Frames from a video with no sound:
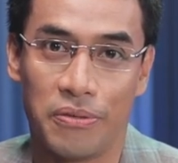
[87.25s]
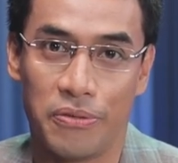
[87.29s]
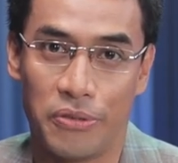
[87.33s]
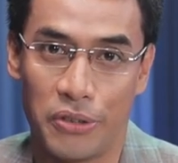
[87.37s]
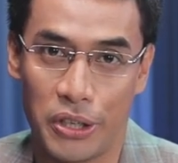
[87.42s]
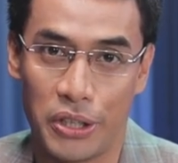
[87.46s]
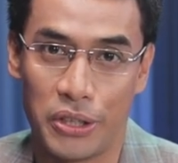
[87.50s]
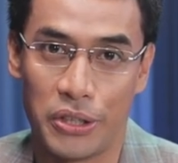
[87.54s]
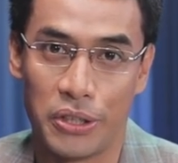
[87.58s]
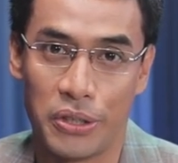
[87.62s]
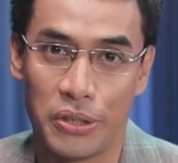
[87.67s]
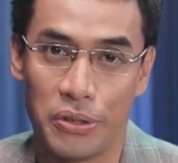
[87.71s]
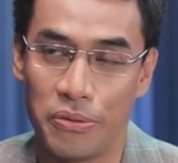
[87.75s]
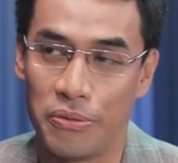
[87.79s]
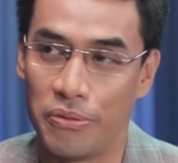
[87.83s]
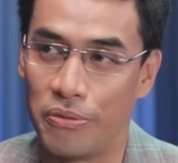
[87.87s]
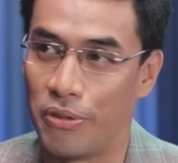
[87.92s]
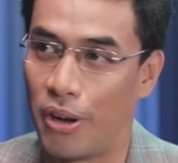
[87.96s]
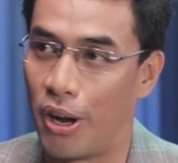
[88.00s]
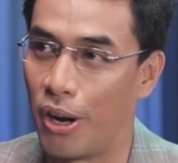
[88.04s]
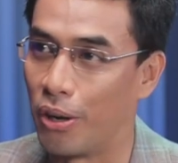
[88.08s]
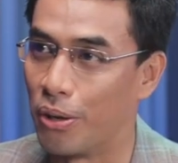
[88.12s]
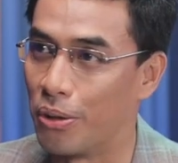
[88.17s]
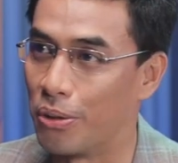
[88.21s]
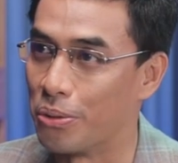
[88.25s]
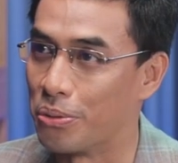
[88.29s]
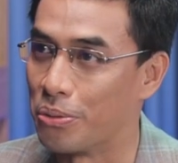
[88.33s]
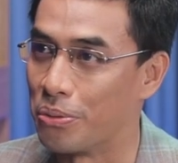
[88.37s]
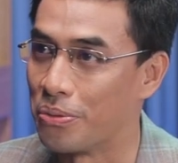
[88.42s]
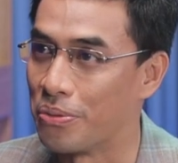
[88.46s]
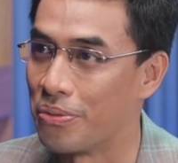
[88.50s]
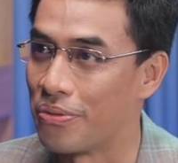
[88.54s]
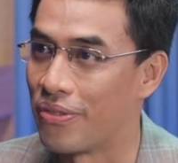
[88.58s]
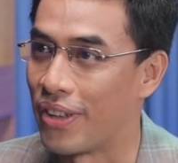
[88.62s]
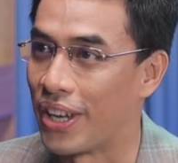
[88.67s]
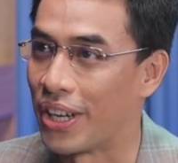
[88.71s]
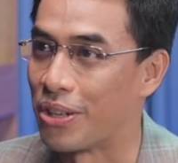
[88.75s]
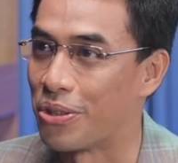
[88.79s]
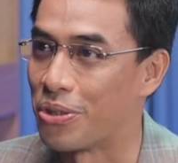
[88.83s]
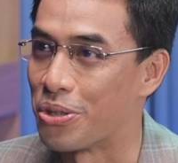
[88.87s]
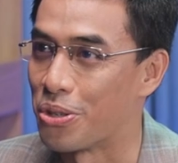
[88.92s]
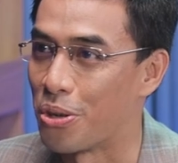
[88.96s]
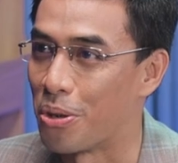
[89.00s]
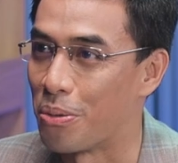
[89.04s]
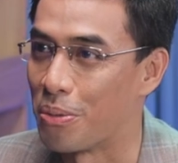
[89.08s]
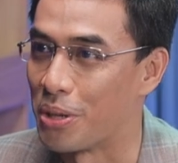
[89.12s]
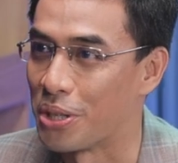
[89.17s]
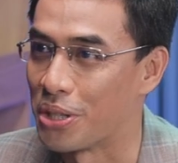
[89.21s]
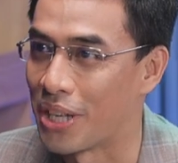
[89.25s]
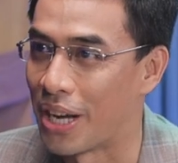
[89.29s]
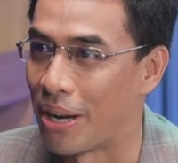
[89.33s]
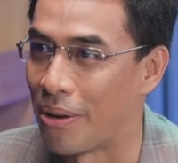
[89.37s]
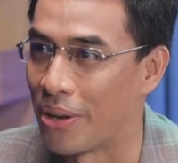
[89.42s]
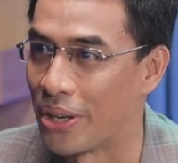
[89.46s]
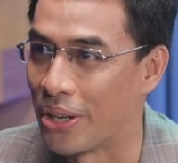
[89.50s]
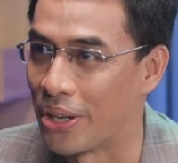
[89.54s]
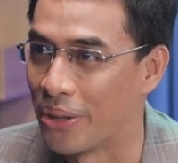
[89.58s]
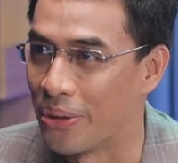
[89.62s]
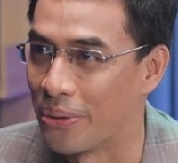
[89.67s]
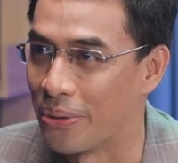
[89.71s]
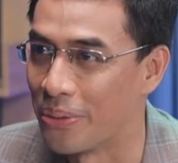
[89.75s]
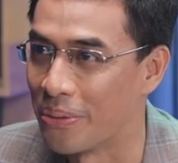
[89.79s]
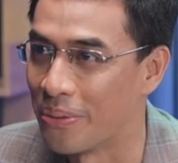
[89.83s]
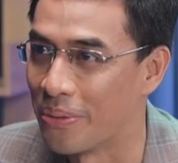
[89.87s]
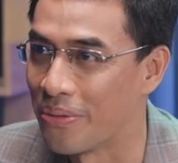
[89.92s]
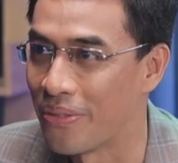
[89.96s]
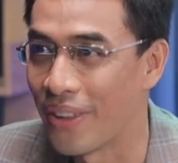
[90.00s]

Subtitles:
Werner Vogel. Thank you so much. How are you?